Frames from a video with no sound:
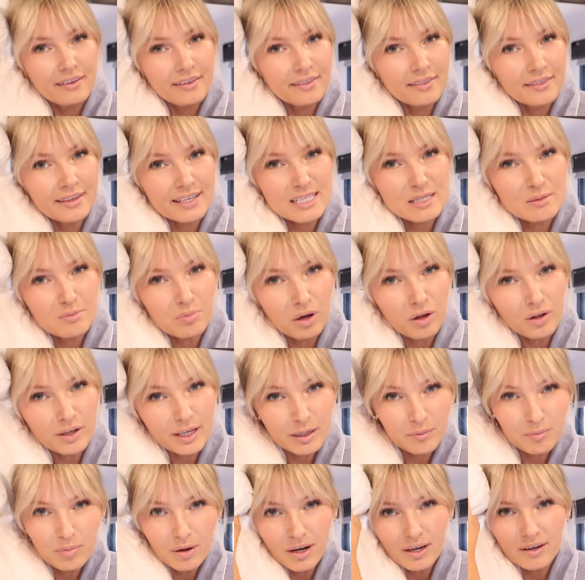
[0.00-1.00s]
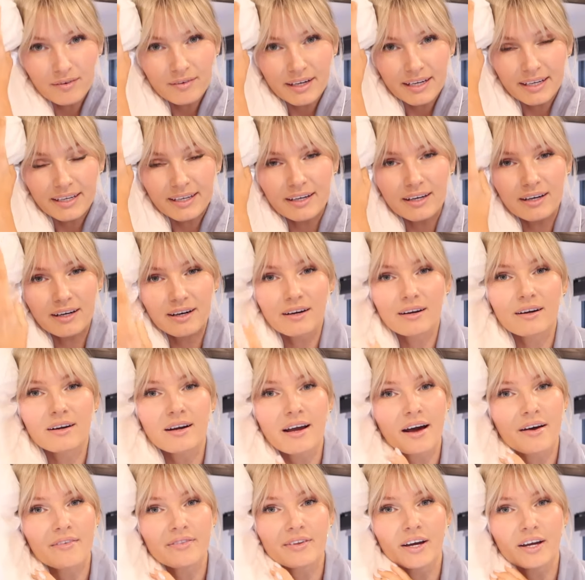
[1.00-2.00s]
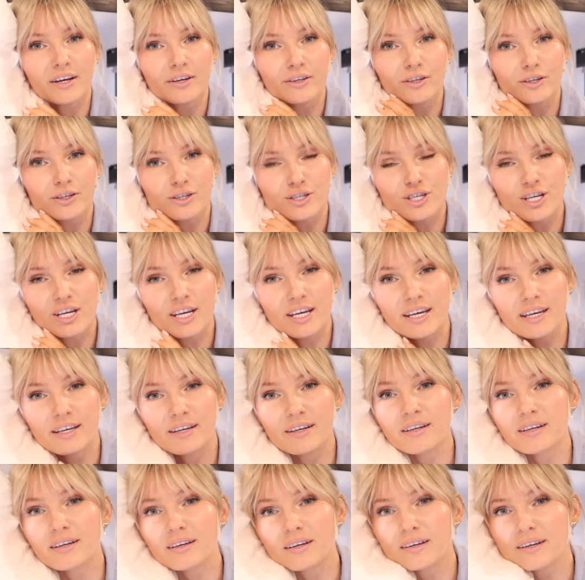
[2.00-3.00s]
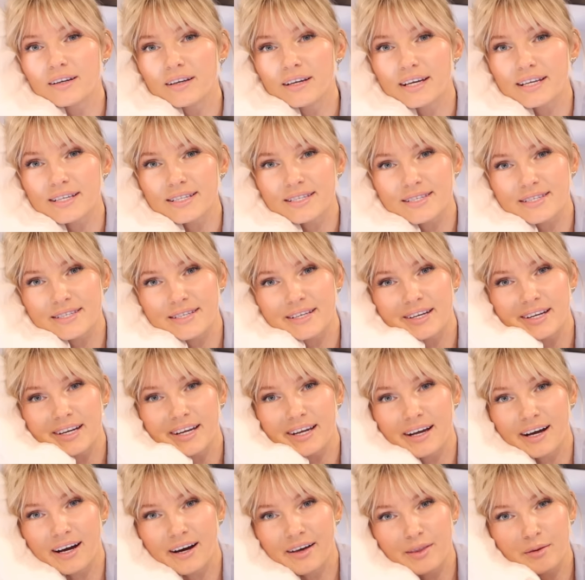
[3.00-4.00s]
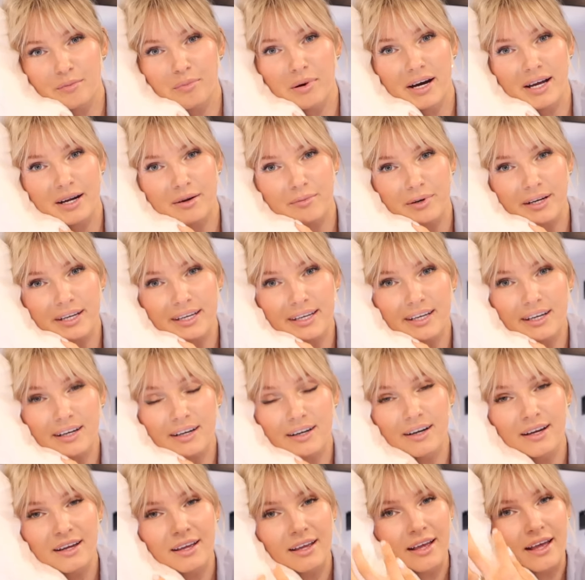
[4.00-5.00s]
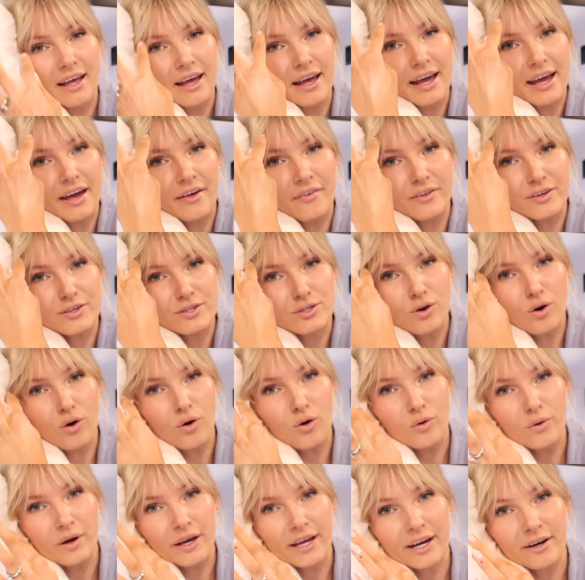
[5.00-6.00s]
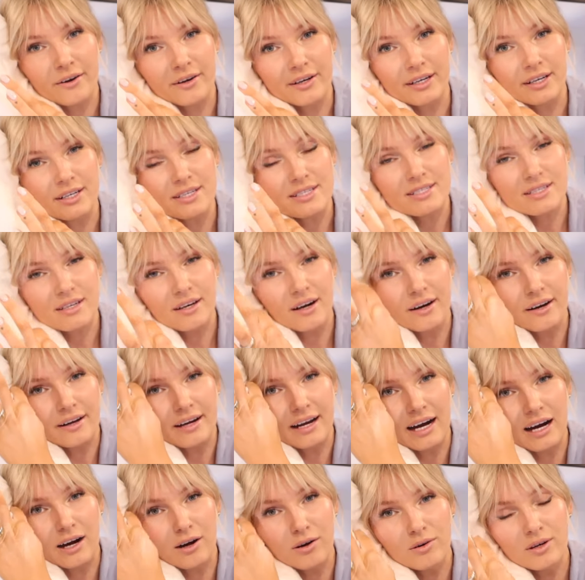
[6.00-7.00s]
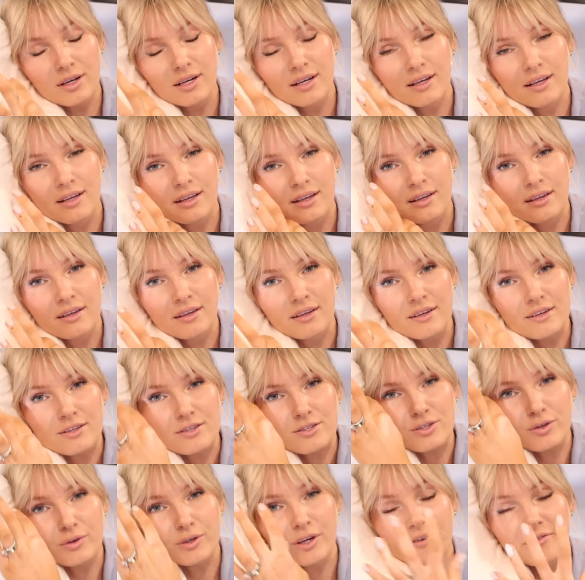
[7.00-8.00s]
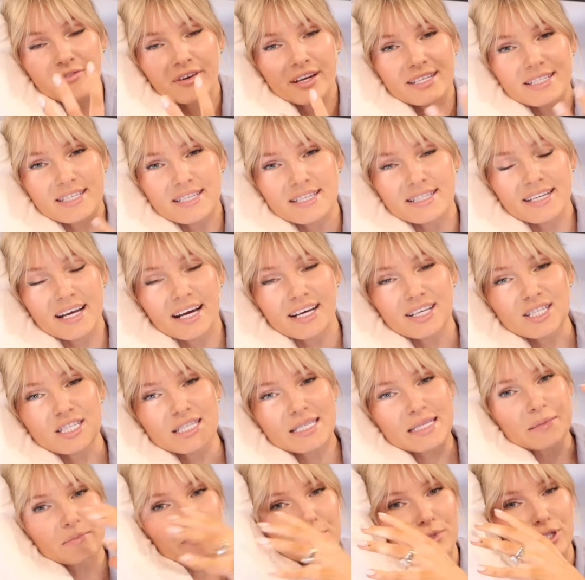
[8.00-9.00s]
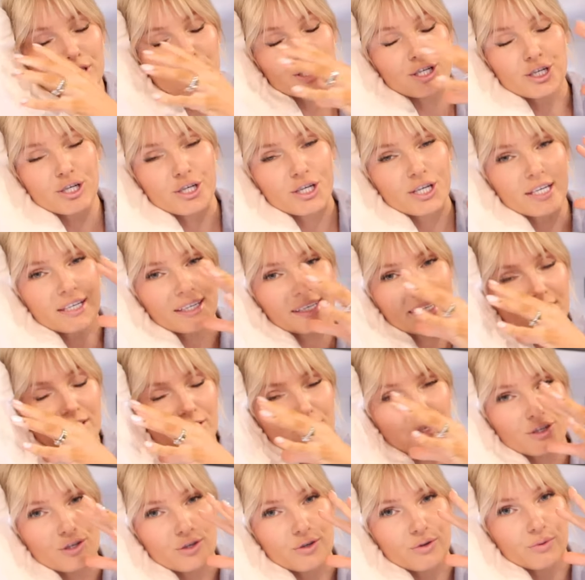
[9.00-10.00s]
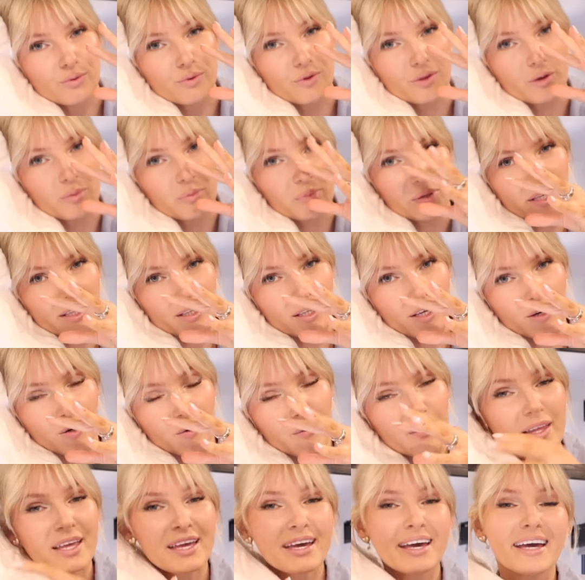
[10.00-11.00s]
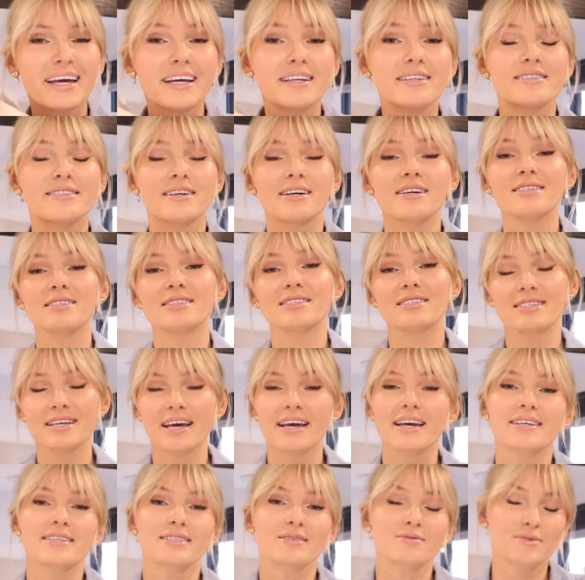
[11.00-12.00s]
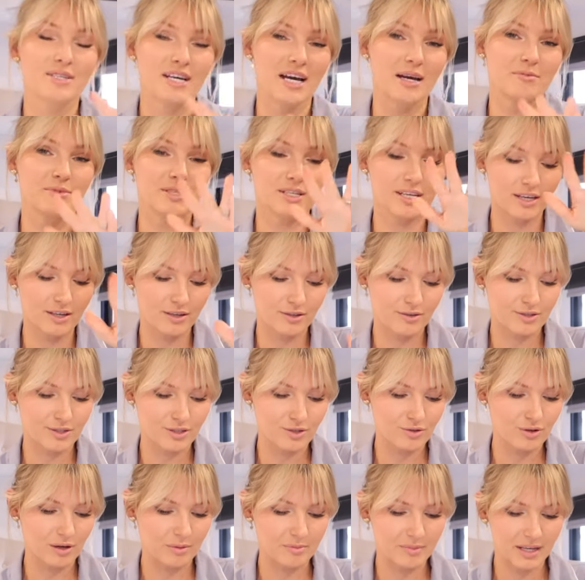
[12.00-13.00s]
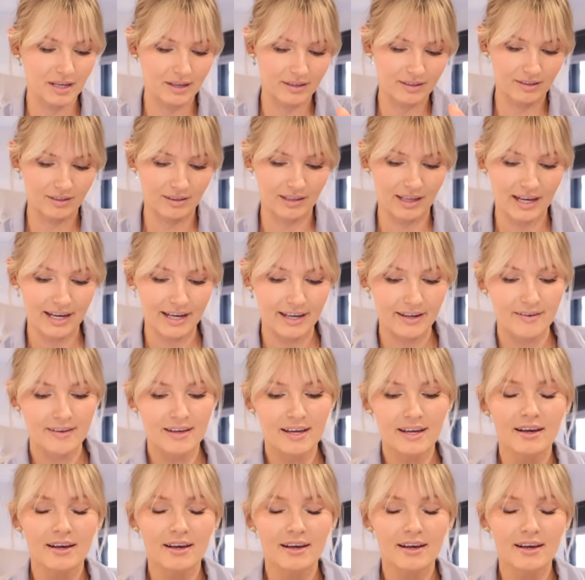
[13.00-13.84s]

this bulky part right here, and then your chin is sitting on the bottom right here, and this whole area is cut out so your face is not smushed into the pillow. It does take some time to get used to, I'm not gonna lie.